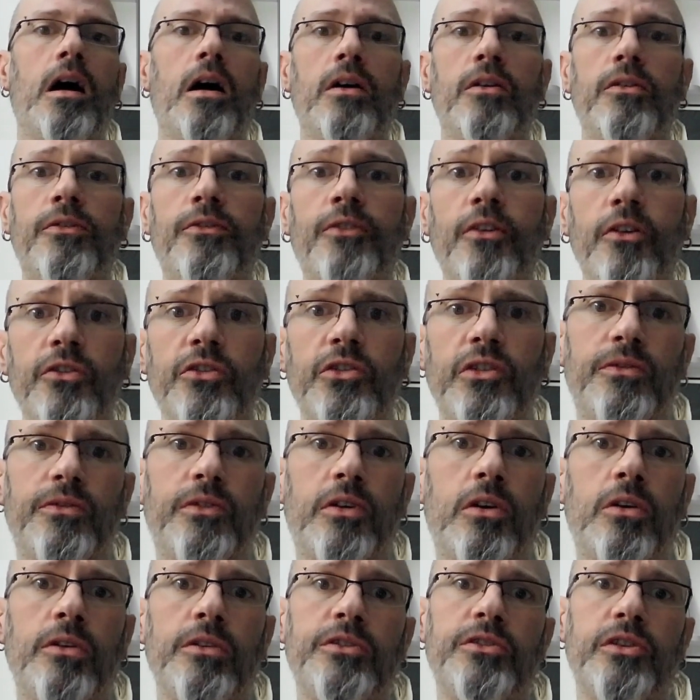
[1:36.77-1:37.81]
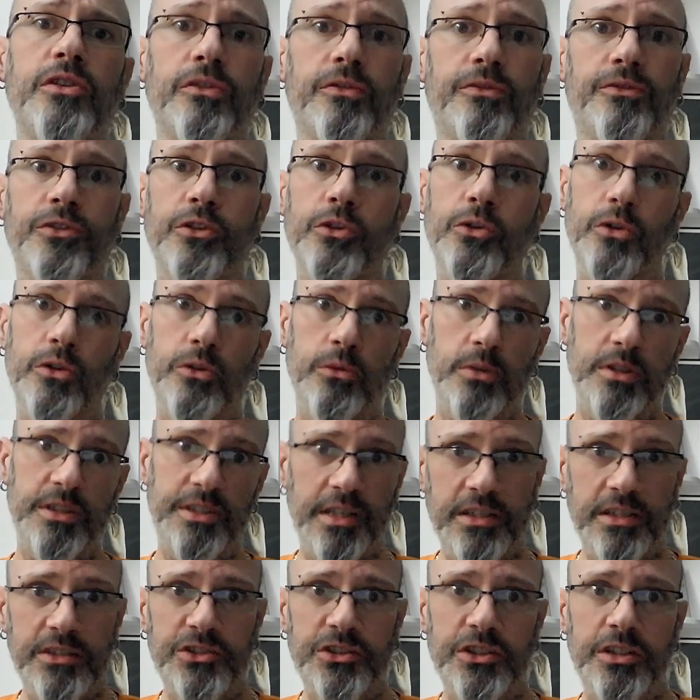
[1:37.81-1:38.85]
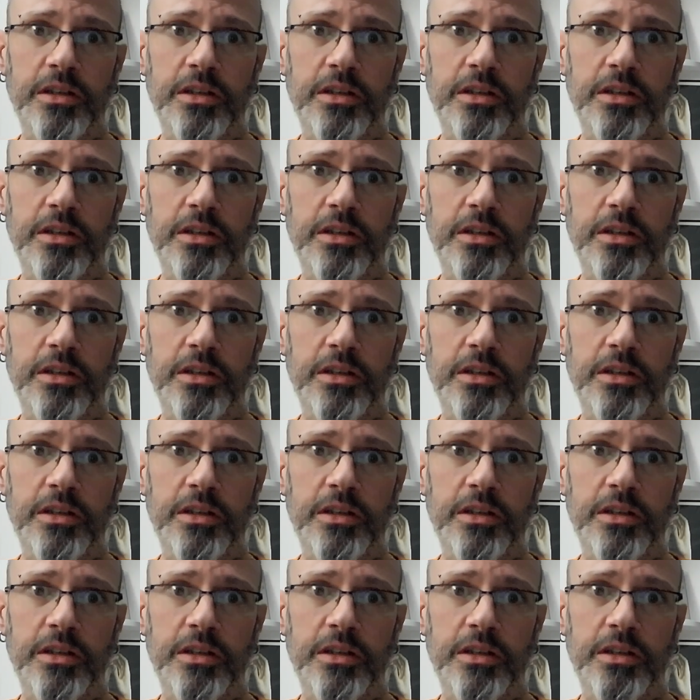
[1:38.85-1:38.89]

First of all, your fluid retention.